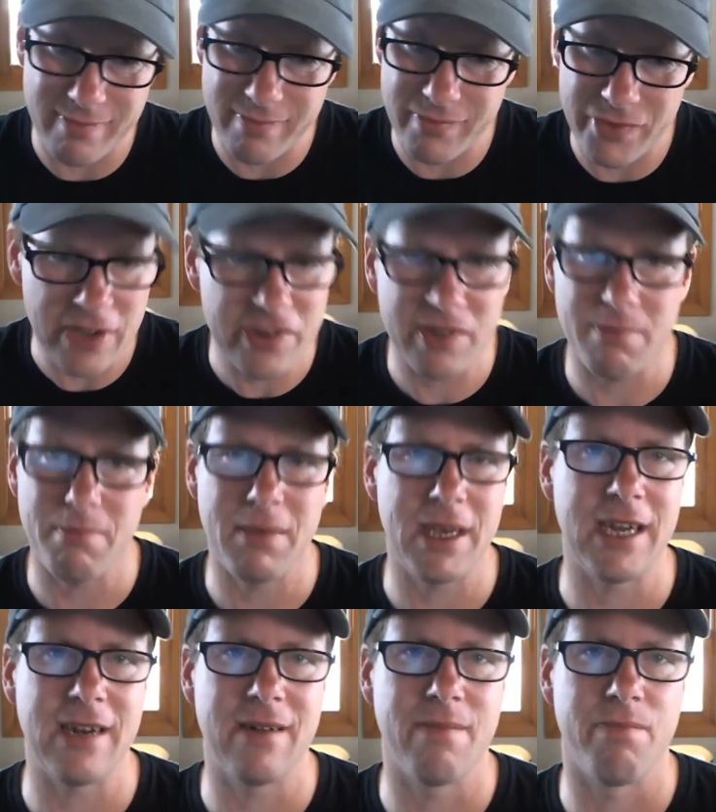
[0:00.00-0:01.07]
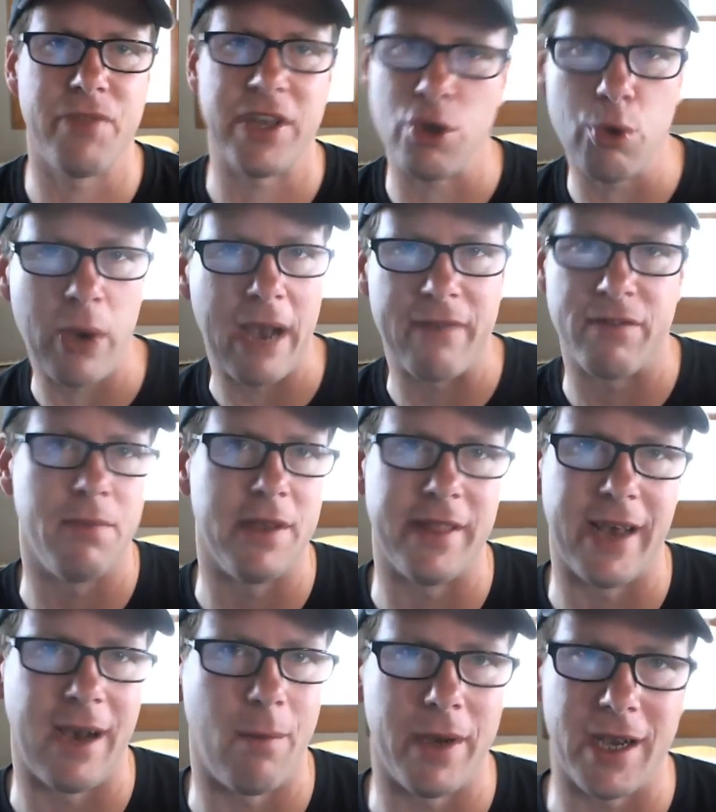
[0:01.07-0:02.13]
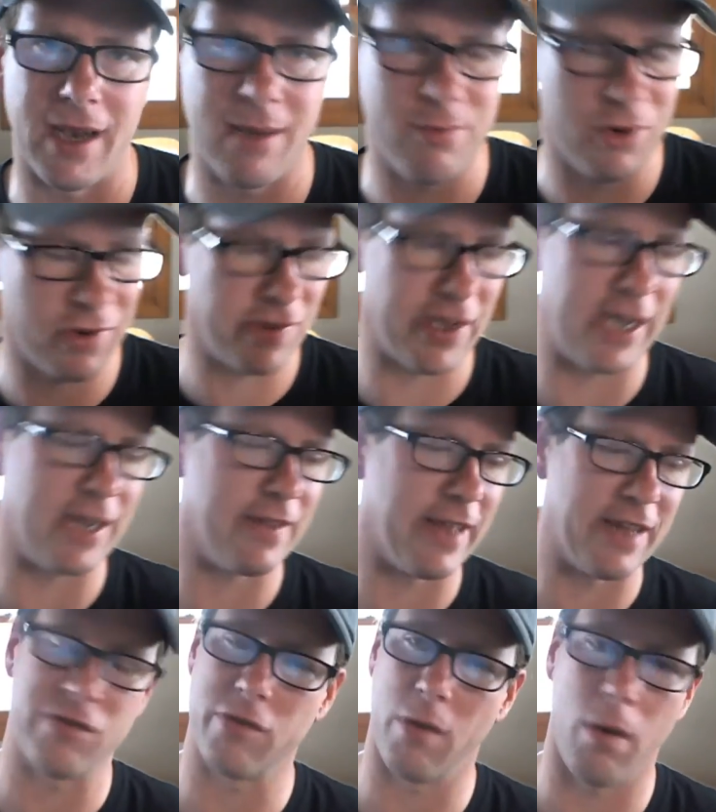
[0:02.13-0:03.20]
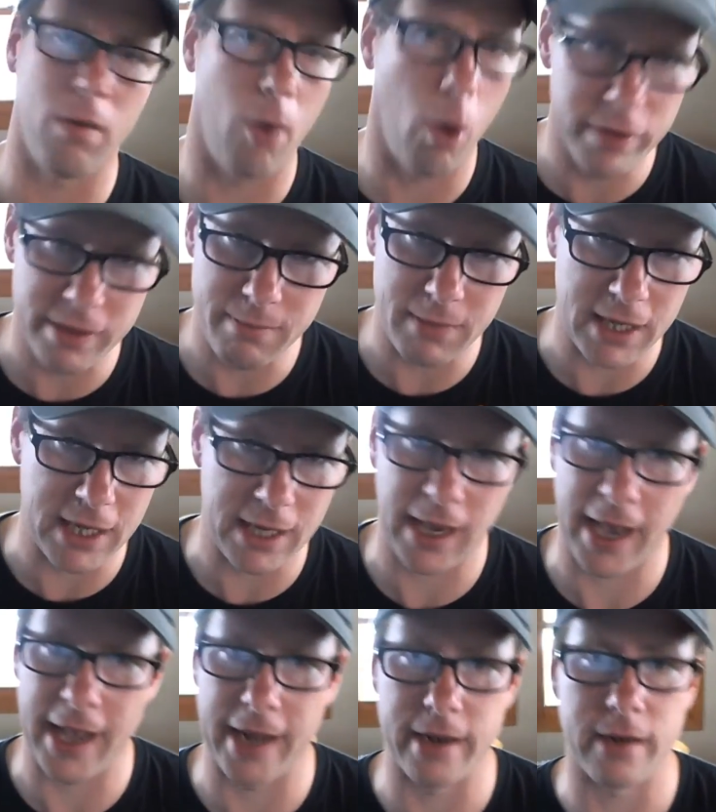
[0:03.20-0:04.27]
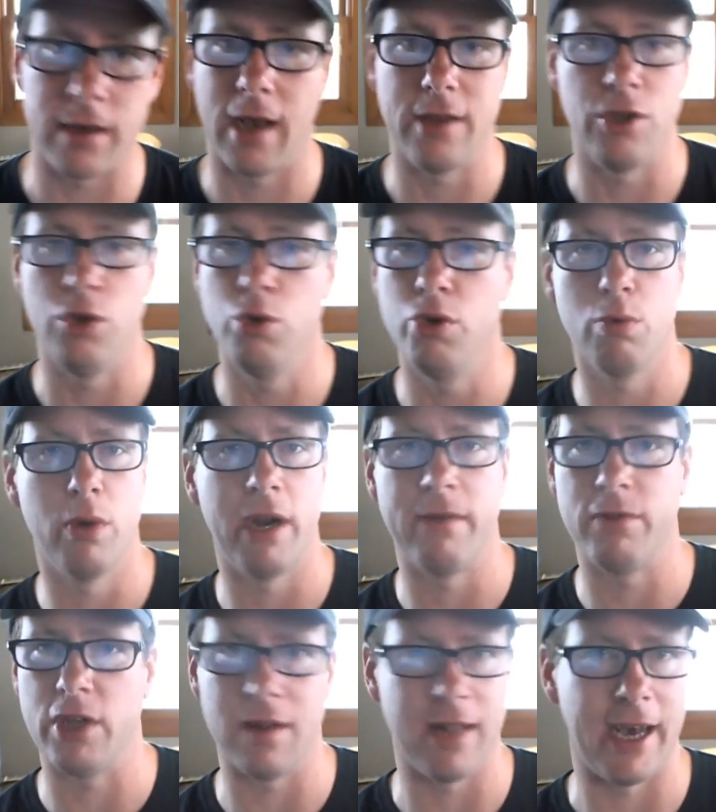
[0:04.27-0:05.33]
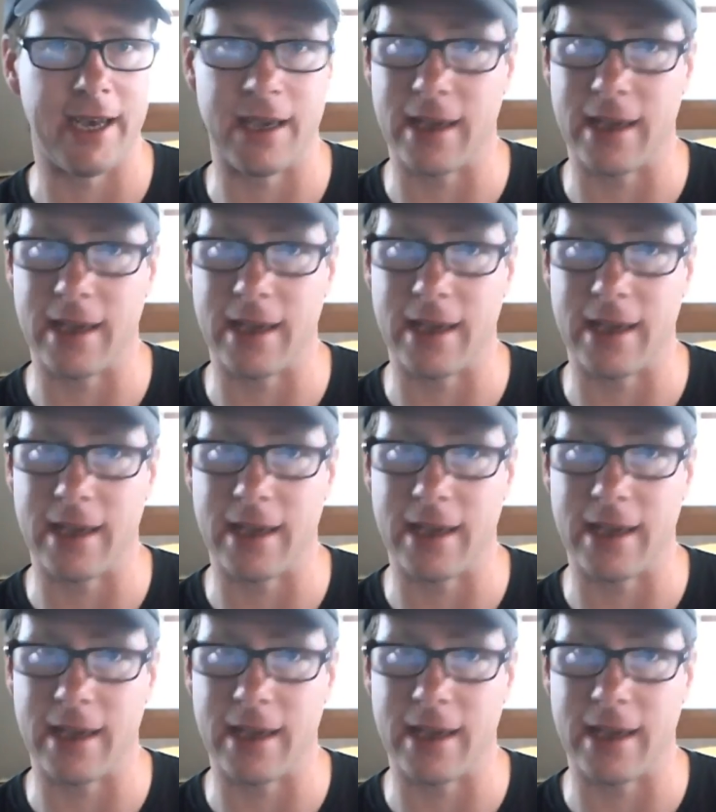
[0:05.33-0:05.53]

Doesn't mean that you have to be that way. I'm just saying that's only me, and you do whatever you like.